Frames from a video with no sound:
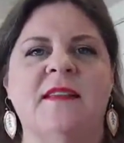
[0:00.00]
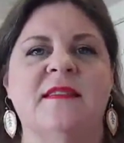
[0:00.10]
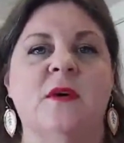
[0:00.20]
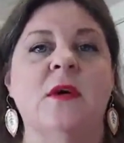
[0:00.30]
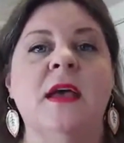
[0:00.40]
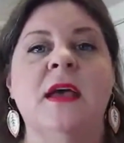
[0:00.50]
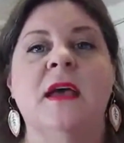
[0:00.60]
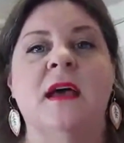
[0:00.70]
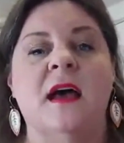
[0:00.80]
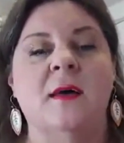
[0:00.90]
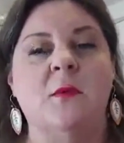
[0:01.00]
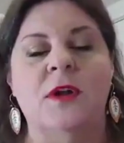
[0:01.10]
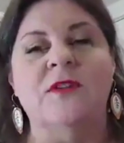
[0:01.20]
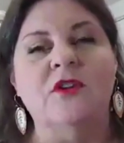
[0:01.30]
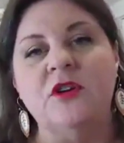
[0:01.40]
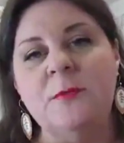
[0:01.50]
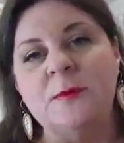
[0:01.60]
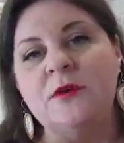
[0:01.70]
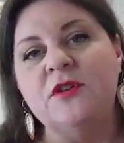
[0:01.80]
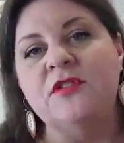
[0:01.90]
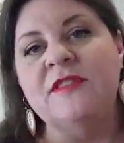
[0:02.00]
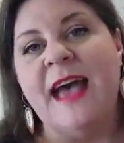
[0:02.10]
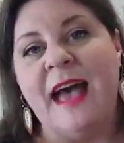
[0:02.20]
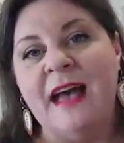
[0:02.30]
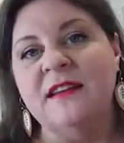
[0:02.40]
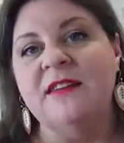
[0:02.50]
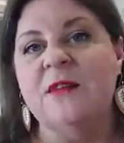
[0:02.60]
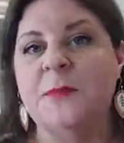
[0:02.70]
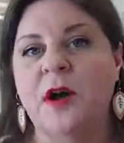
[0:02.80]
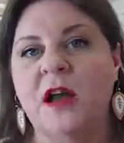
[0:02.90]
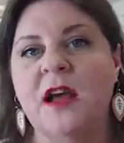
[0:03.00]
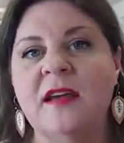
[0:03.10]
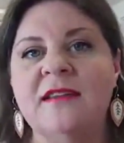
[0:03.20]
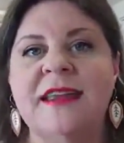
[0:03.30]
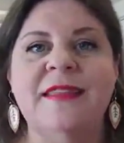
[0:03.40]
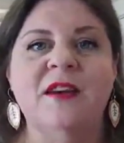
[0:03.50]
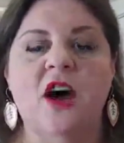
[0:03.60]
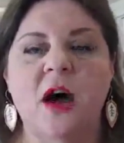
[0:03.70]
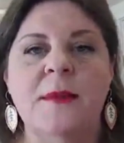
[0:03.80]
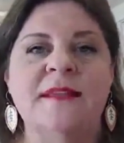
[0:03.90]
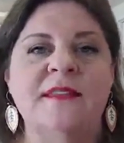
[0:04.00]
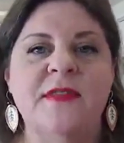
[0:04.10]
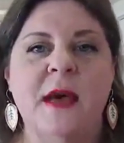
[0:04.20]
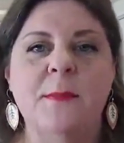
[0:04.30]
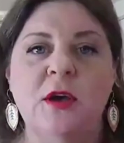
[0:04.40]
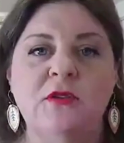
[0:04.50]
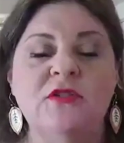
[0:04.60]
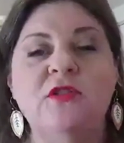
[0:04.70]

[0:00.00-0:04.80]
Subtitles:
So one of our group members tagged the product in the comments of that post.